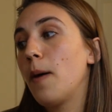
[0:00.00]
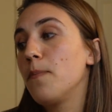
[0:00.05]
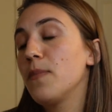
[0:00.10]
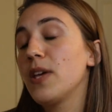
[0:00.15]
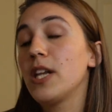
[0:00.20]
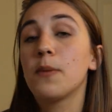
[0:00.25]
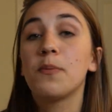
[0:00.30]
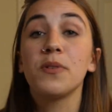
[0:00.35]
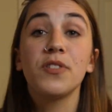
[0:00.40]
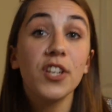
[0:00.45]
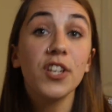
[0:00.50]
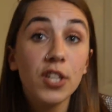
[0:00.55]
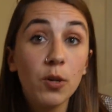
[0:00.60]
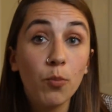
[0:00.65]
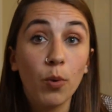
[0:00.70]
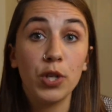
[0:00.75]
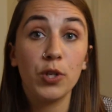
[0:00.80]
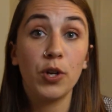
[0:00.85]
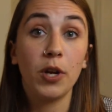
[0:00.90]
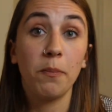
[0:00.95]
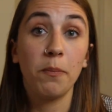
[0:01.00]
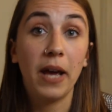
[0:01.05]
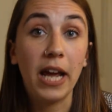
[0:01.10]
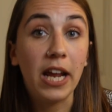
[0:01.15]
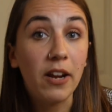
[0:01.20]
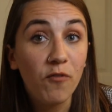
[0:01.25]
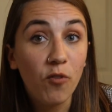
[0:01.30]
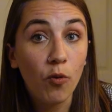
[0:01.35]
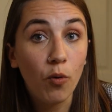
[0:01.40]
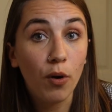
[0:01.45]
in a position where you can
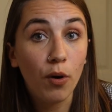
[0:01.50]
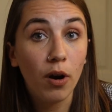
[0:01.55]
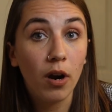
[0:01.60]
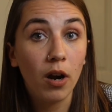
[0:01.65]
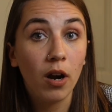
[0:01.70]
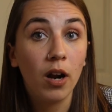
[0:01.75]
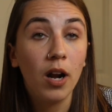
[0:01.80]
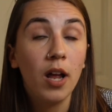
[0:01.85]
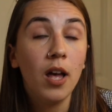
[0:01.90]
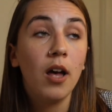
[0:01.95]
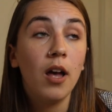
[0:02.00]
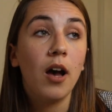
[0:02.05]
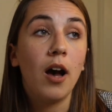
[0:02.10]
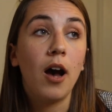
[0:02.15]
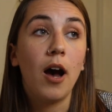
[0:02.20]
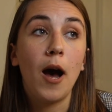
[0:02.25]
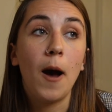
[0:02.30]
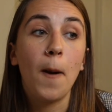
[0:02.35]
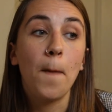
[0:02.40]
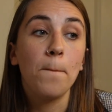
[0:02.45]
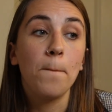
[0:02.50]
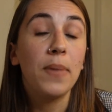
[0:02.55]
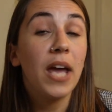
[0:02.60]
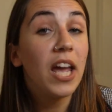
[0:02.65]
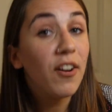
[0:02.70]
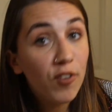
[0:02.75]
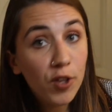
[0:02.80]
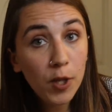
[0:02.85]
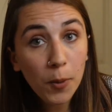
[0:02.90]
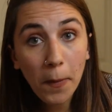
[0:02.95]
pay for
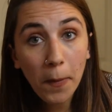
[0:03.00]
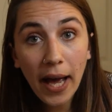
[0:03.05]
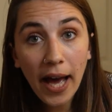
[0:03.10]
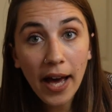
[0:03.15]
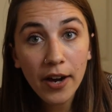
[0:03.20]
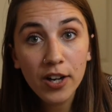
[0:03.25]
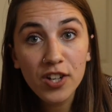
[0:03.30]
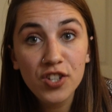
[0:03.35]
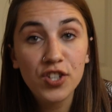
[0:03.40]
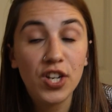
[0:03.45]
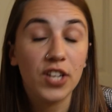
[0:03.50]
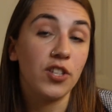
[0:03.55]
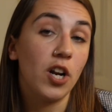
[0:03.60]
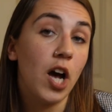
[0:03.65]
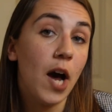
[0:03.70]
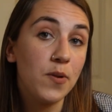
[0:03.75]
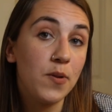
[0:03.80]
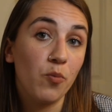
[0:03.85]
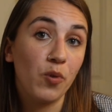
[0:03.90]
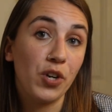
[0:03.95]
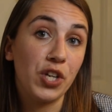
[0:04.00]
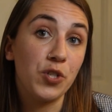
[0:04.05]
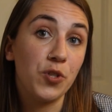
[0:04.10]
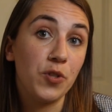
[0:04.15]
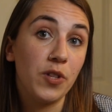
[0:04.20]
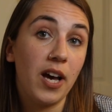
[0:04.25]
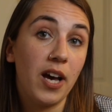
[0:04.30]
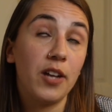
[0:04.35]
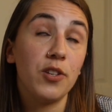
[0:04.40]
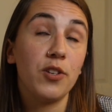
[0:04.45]
their pattern, she has an option where you can do
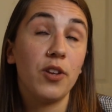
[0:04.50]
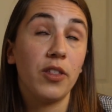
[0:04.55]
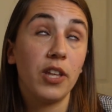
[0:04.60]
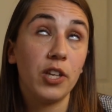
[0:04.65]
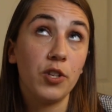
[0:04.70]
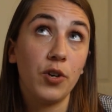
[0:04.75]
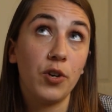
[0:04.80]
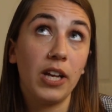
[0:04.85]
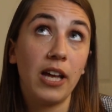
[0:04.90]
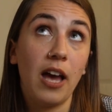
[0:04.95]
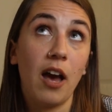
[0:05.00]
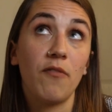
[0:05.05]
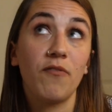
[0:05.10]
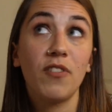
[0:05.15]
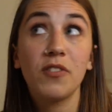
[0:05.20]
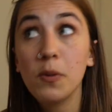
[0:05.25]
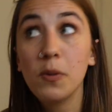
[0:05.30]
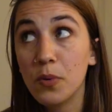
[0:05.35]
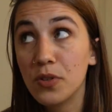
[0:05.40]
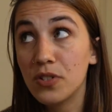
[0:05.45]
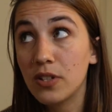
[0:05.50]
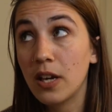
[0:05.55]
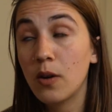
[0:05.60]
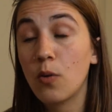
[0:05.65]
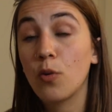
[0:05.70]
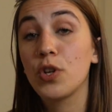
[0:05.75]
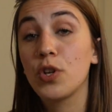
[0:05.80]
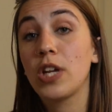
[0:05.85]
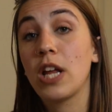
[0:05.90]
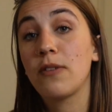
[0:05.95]
that. You think you can have 50%
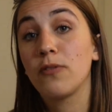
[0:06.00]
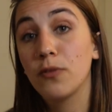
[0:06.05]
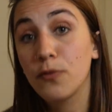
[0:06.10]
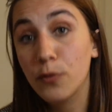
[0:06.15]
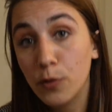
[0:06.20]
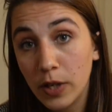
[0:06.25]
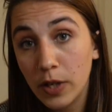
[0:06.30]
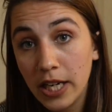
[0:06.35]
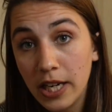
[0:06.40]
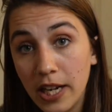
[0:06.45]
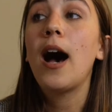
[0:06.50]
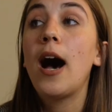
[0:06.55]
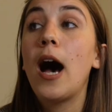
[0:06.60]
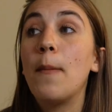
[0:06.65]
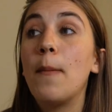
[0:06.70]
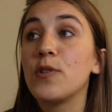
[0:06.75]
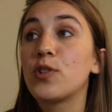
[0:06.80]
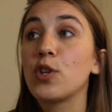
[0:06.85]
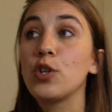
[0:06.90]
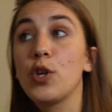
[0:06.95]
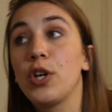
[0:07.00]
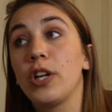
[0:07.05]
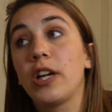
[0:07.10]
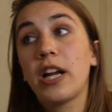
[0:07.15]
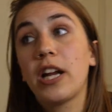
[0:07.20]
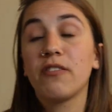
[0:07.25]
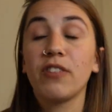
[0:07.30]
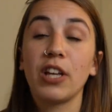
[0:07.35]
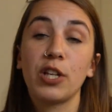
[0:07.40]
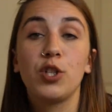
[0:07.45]
or you can have it free. And so you can
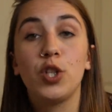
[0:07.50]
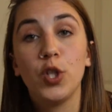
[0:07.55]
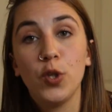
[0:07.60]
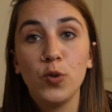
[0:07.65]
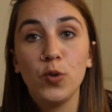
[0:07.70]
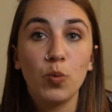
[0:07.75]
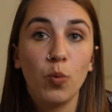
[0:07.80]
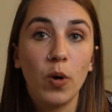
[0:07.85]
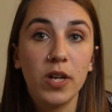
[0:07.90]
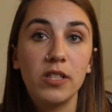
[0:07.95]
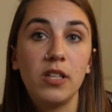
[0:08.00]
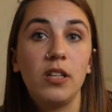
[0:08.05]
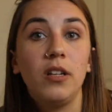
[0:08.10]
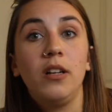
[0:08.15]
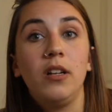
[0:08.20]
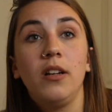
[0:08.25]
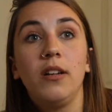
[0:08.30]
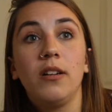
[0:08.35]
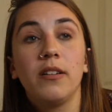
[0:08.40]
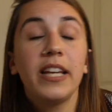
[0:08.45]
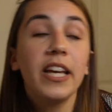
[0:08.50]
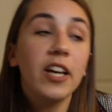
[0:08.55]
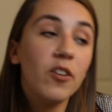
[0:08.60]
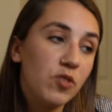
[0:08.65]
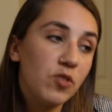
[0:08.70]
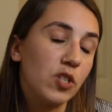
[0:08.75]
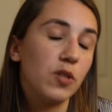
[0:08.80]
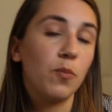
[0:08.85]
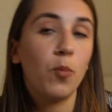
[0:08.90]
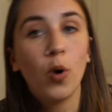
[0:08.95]
kind of like choose what to give
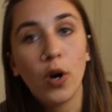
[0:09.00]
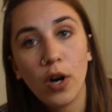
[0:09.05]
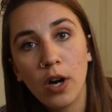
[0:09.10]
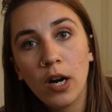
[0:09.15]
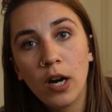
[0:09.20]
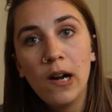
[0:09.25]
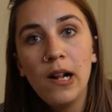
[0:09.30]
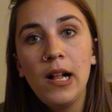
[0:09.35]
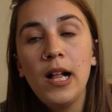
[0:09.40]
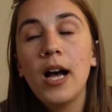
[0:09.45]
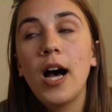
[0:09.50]
to support her.